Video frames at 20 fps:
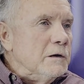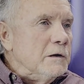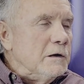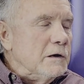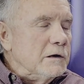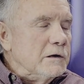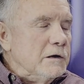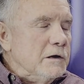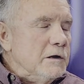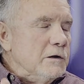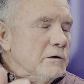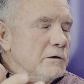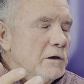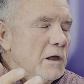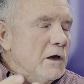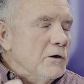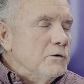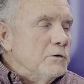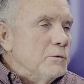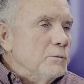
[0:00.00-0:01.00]
again,
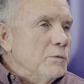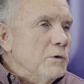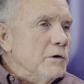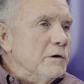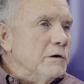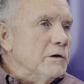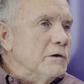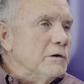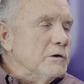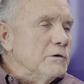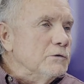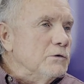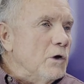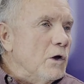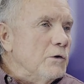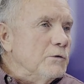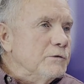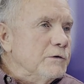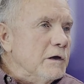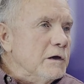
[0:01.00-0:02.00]
now you're building an
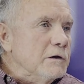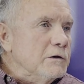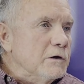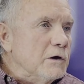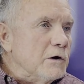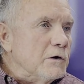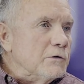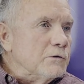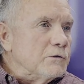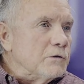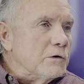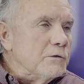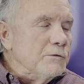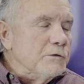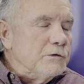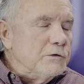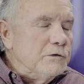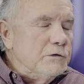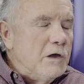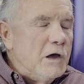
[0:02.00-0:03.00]
adult daycare
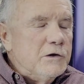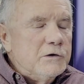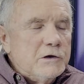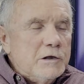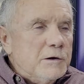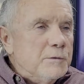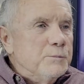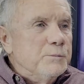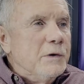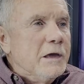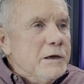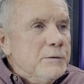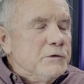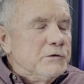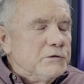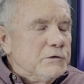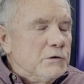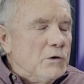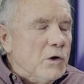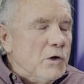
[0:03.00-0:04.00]
service, and now you're going to
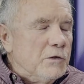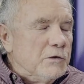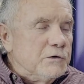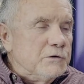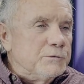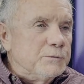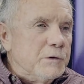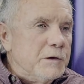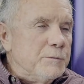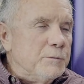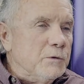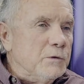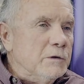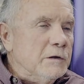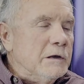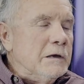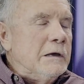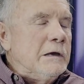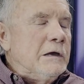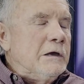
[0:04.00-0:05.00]
babysit all these people.